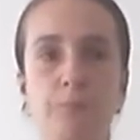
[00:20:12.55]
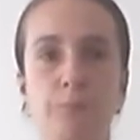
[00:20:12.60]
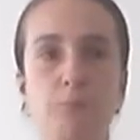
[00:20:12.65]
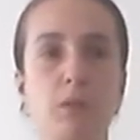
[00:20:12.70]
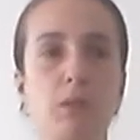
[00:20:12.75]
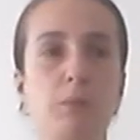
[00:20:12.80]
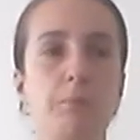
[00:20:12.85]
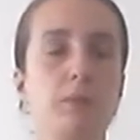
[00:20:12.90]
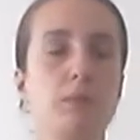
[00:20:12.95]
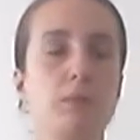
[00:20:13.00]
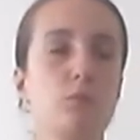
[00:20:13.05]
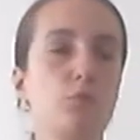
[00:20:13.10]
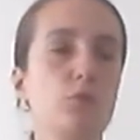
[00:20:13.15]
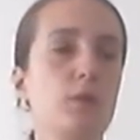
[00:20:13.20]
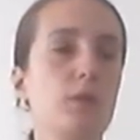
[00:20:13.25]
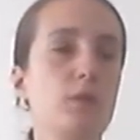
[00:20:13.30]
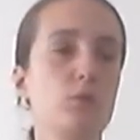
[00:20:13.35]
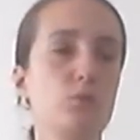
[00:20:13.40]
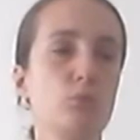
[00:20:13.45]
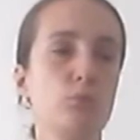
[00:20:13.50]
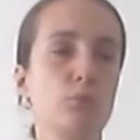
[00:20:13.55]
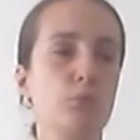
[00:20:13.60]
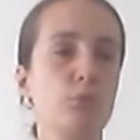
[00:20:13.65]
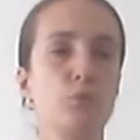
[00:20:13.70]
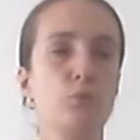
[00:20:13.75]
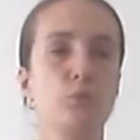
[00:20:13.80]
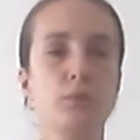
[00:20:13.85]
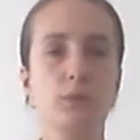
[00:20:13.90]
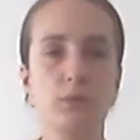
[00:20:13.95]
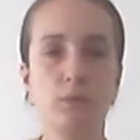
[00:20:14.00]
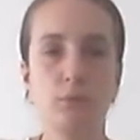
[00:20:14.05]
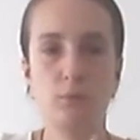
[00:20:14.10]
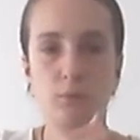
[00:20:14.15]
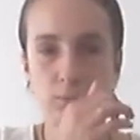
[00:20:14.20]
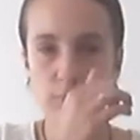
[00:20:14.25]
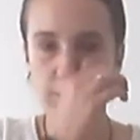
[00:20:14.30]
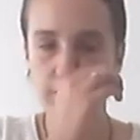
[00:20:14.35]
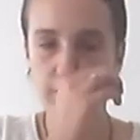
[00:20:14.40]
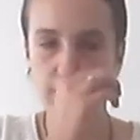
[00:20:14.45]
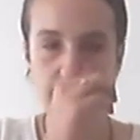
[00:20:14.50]
maybe today you did
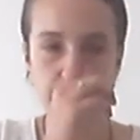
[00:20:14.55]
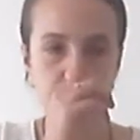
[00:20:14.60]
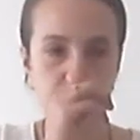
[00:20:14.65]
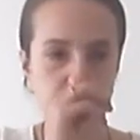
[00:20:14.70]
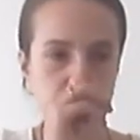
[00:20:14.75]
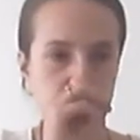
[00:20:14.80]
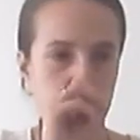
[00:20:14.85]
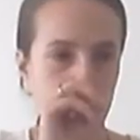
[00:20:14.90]
only